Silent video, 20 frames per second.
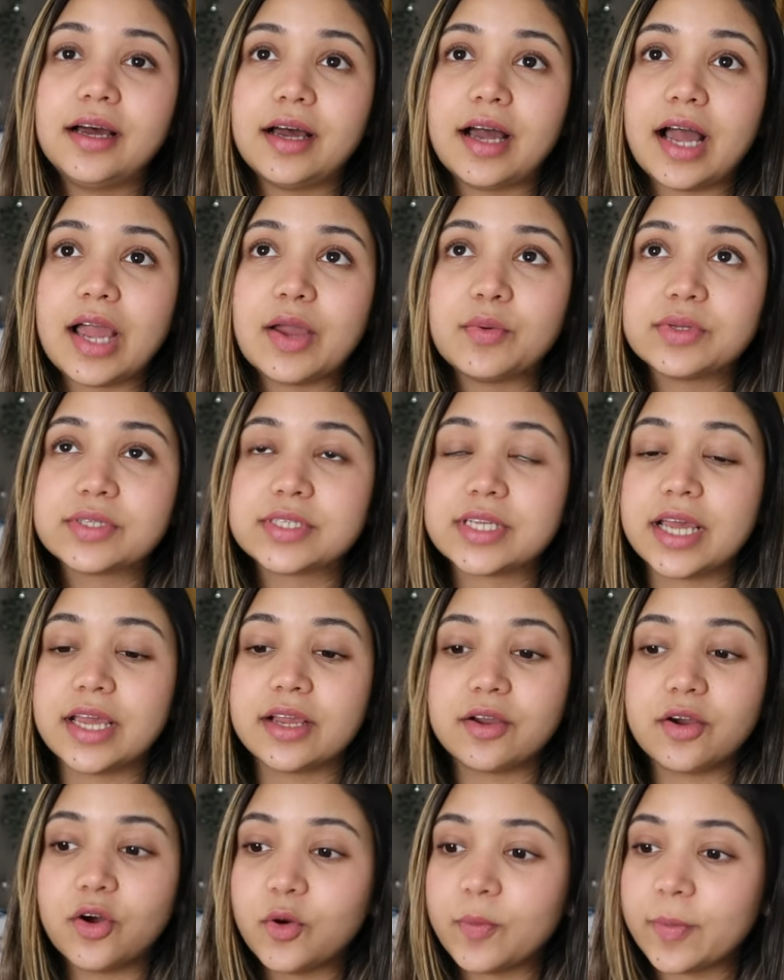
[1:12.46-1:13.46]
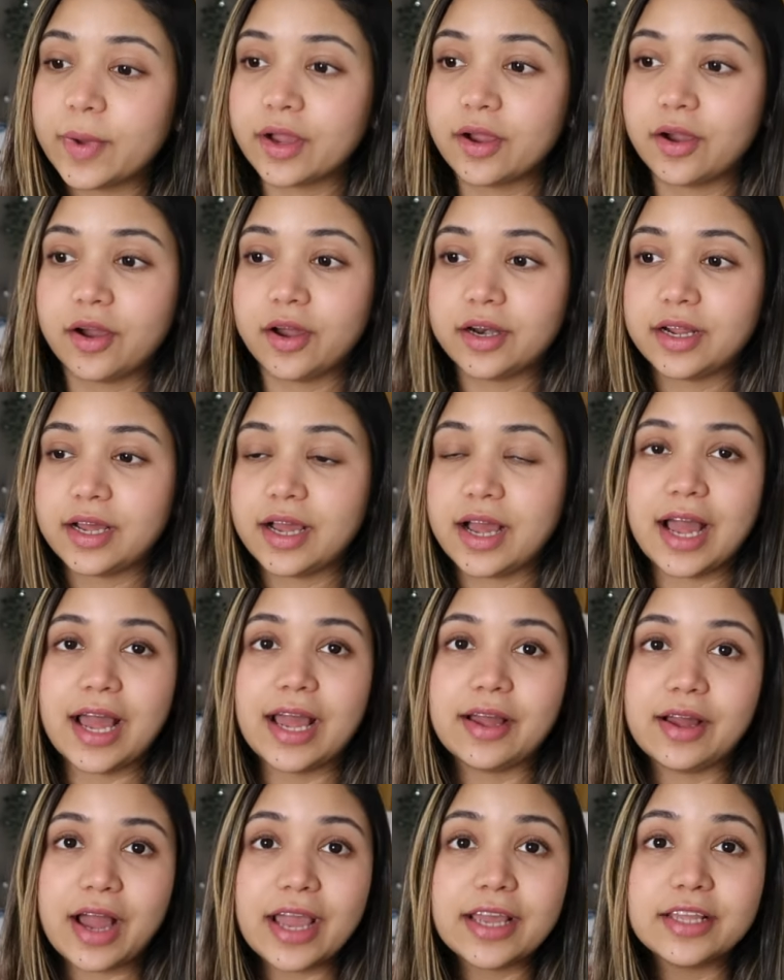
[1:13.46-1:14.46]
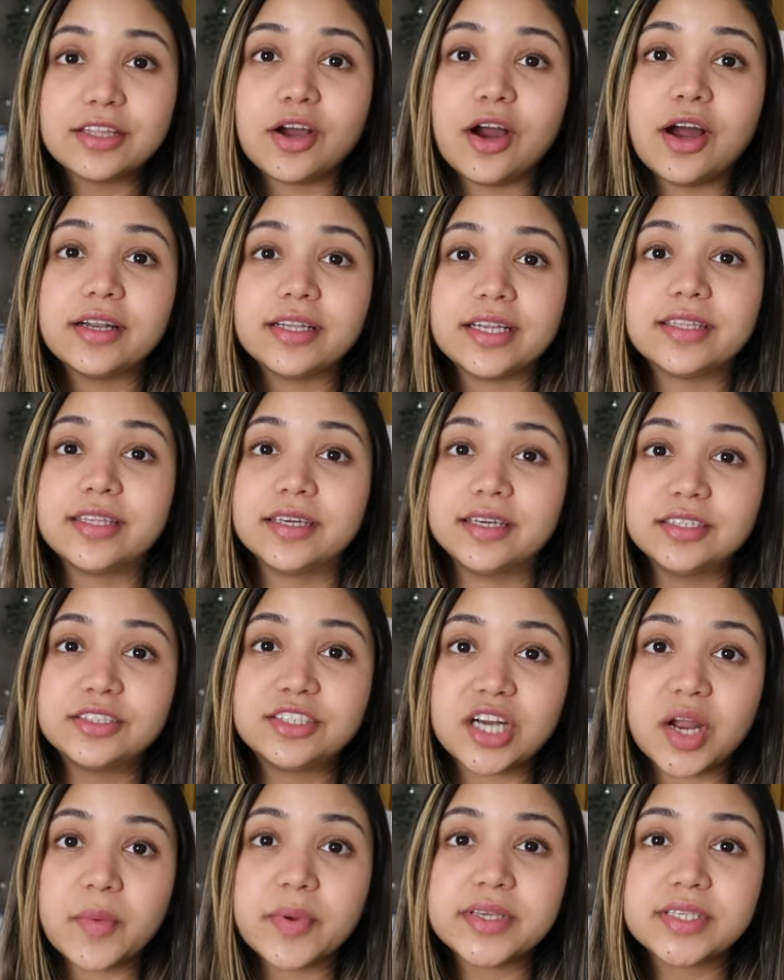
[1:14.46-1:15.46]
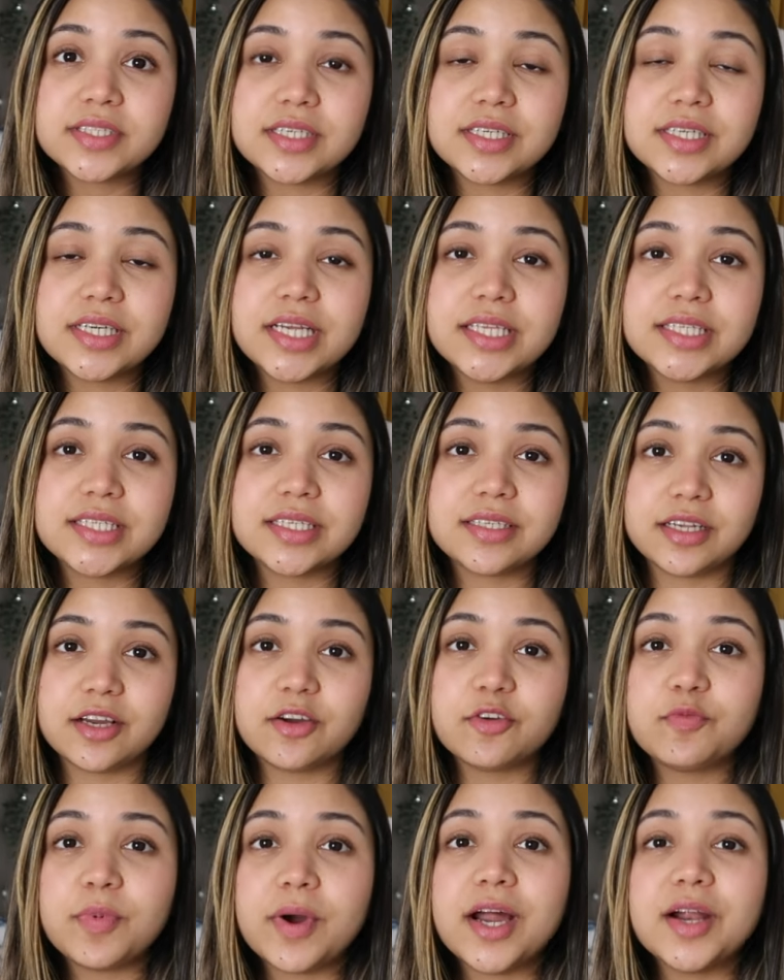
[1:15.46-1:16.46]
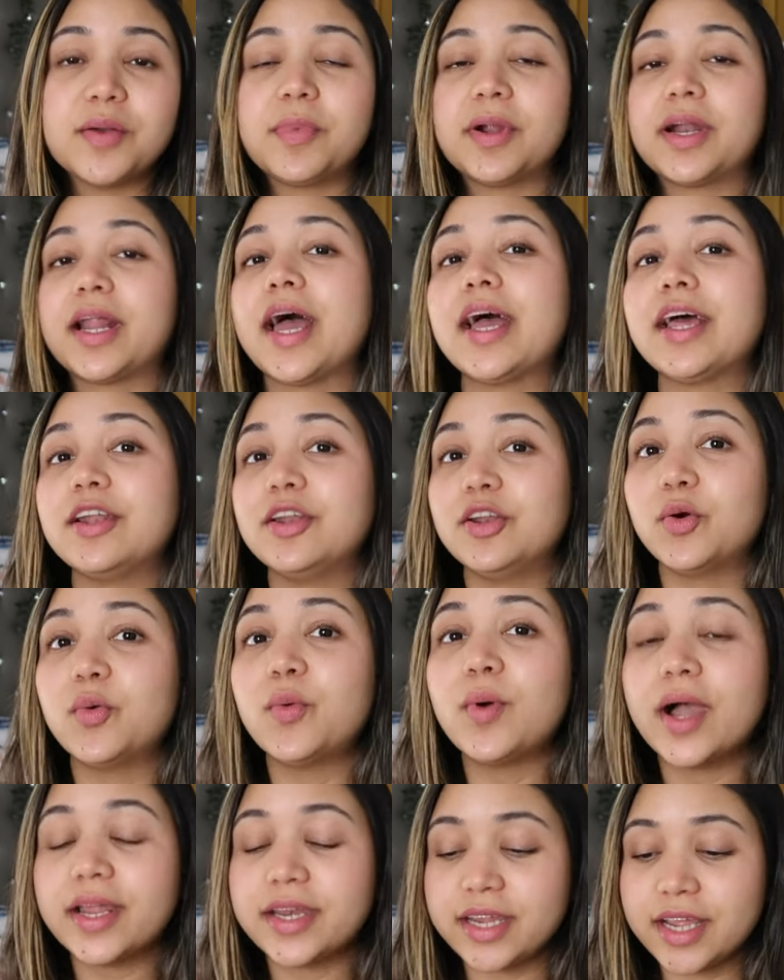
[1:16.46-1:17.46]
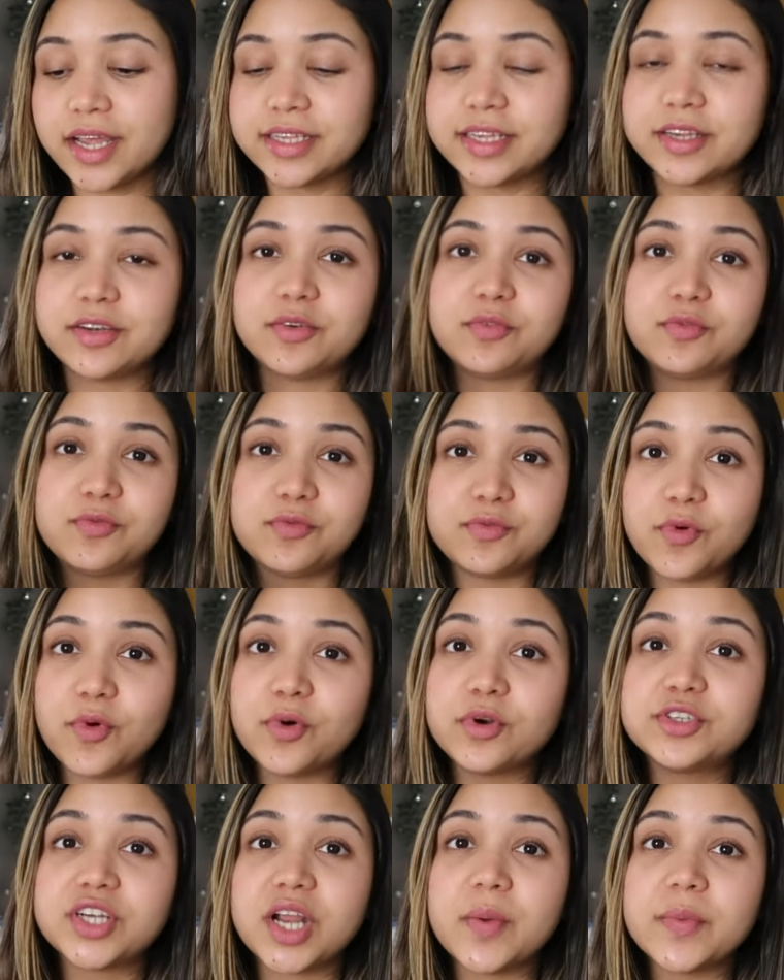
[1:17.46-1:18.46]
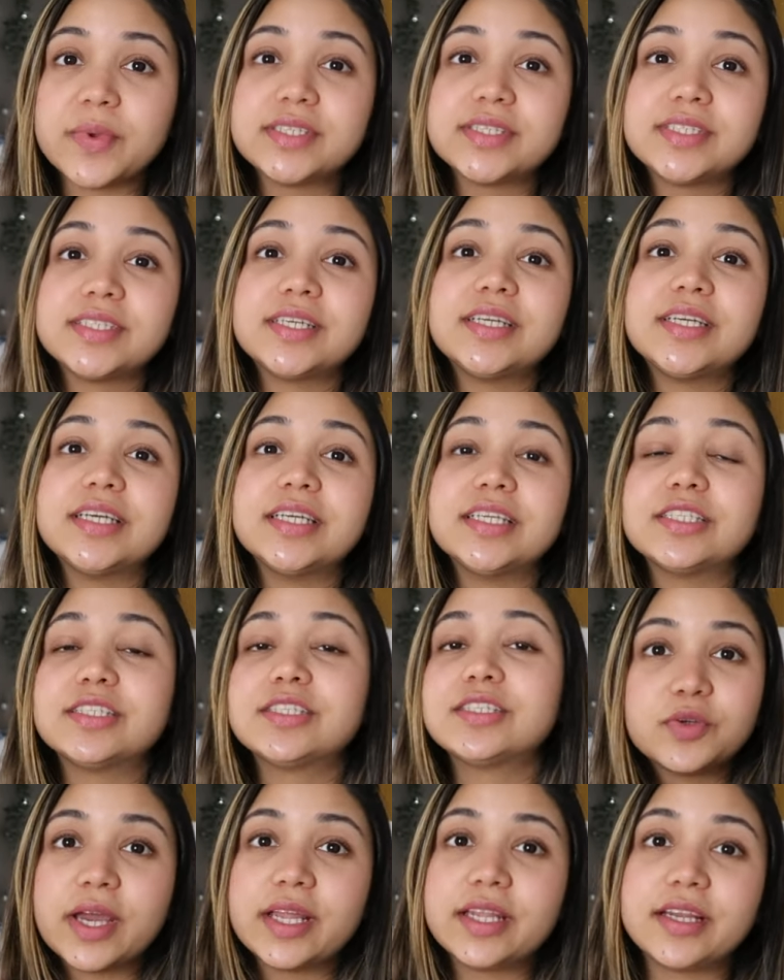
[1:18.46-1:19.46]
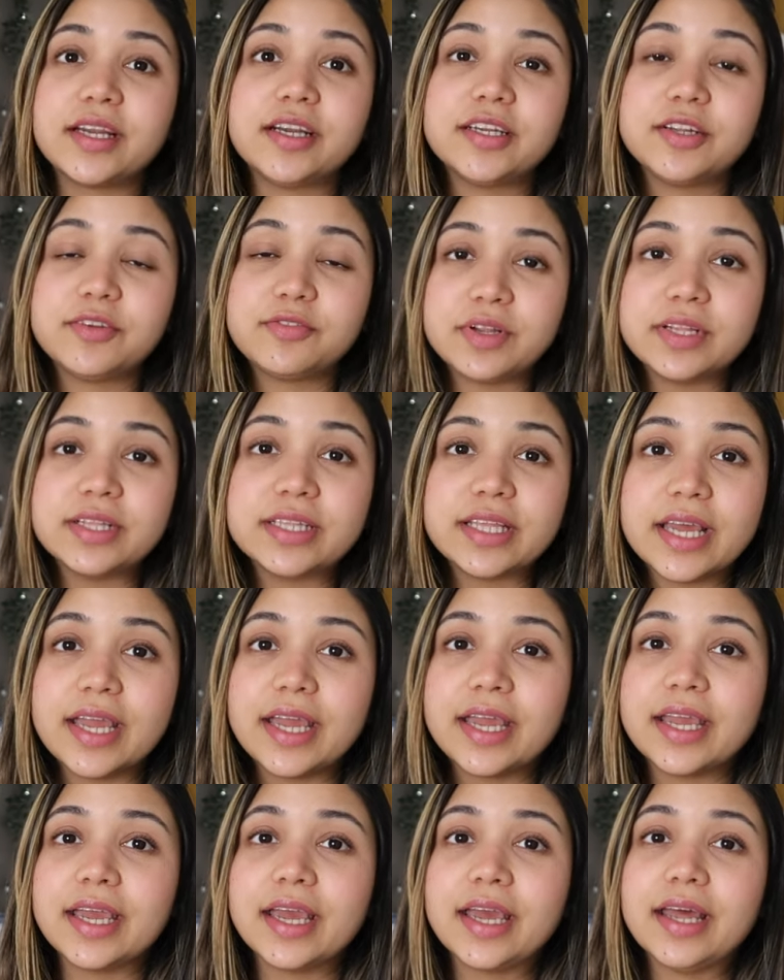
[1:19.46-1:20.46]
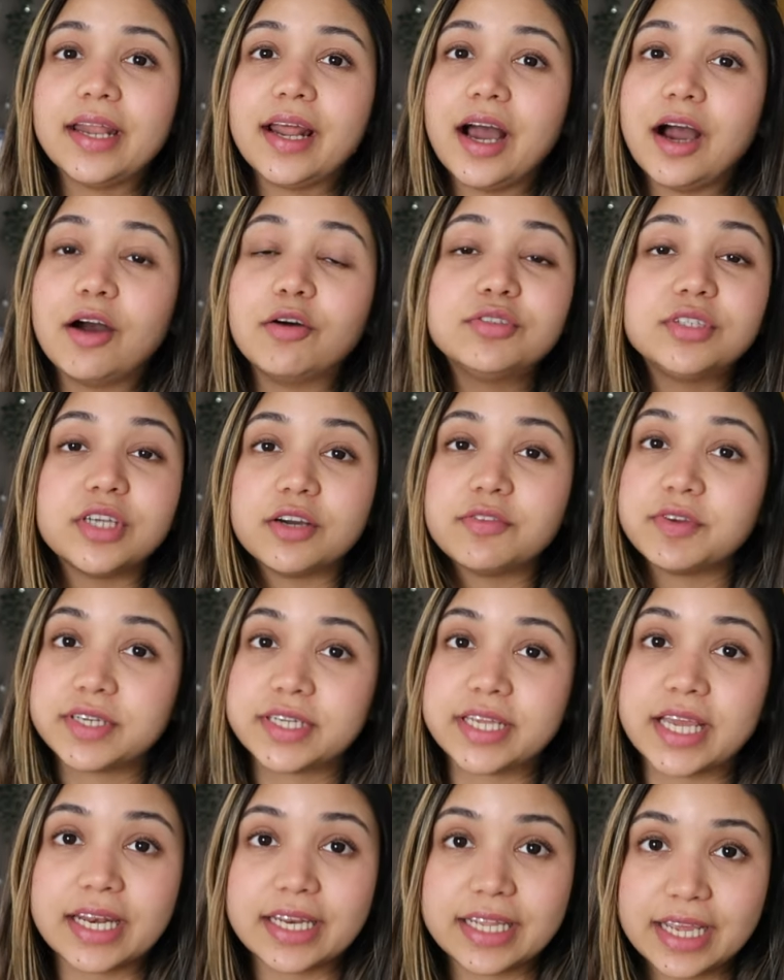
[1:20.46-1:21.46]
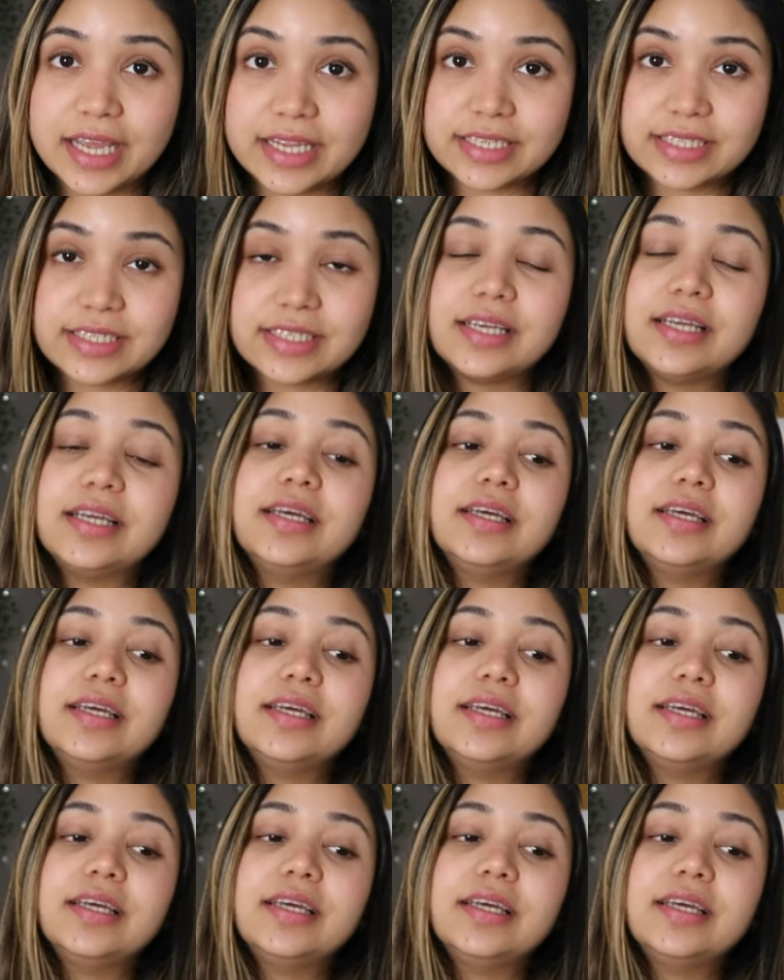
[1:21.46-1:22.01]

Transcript: I was like, oh my god, I thought the third trimester is the tough part, but I had no idea that fourth trimester is together a different thing and how tough it can get.